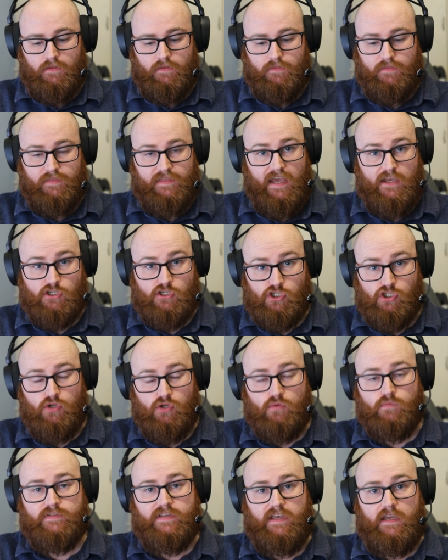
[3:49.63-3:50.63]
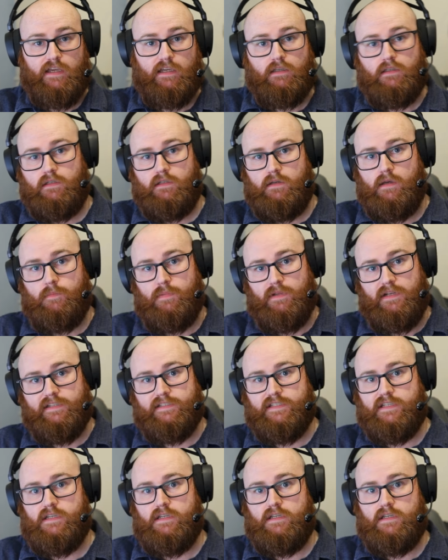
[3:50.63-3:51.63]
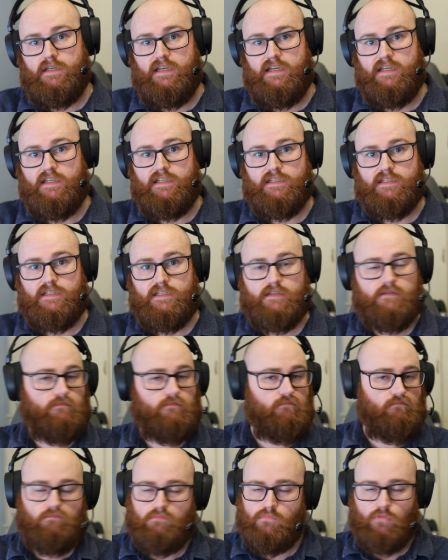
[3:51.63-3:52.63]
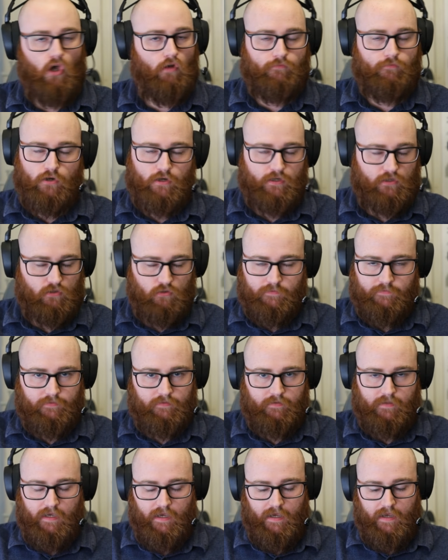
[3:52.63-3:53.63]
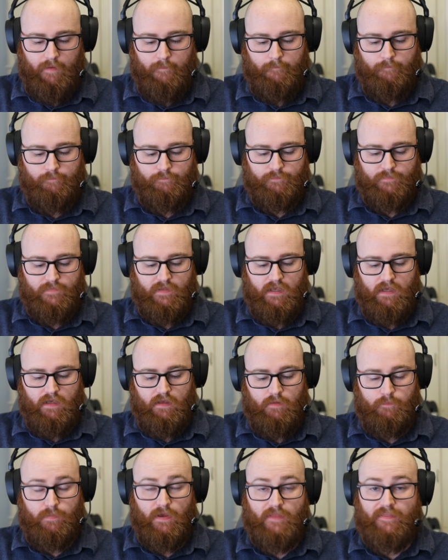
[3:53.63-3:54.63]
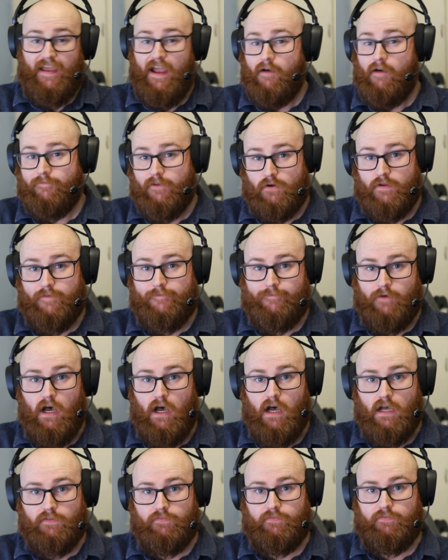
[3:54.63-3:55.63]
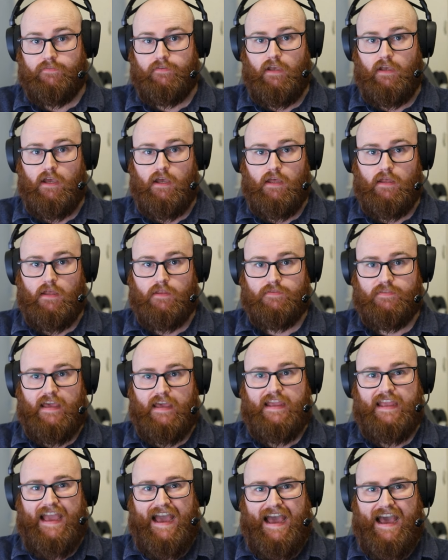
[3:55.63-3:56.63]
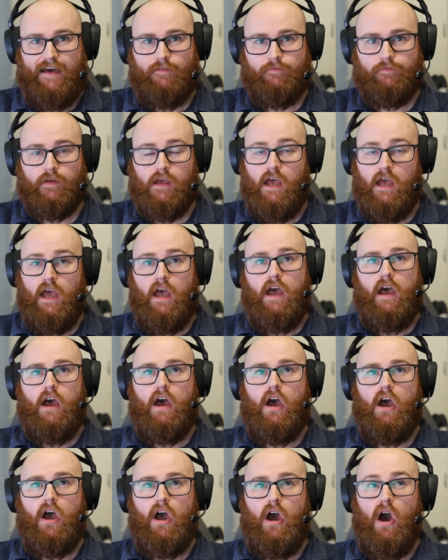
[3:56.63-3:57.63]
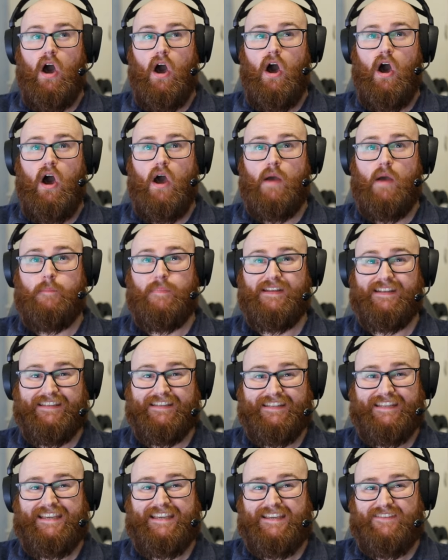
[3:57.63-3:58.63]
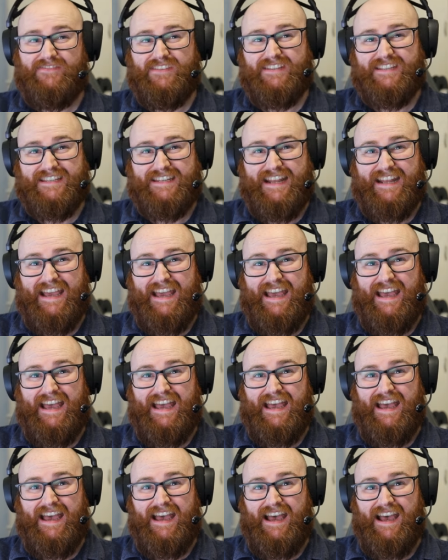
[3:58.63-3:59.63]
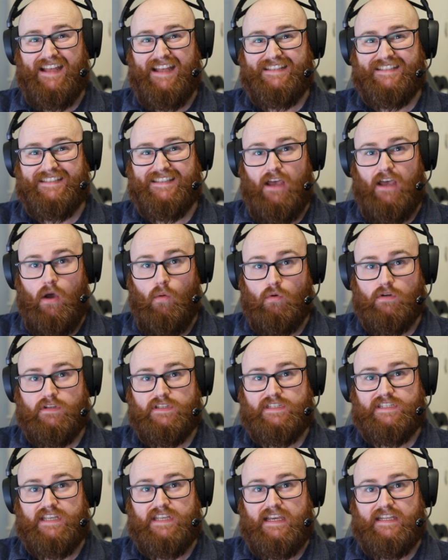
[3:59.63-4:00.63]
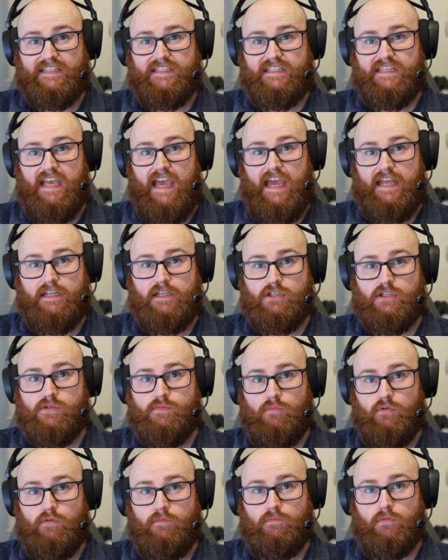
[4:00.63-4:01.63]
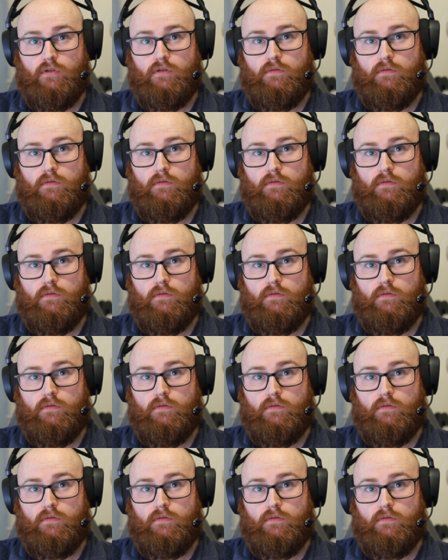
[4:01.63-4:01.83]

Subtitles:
Their shooting ability is not very good, but they are very fast. They have, I believe it's I want to say a 10-inch movement,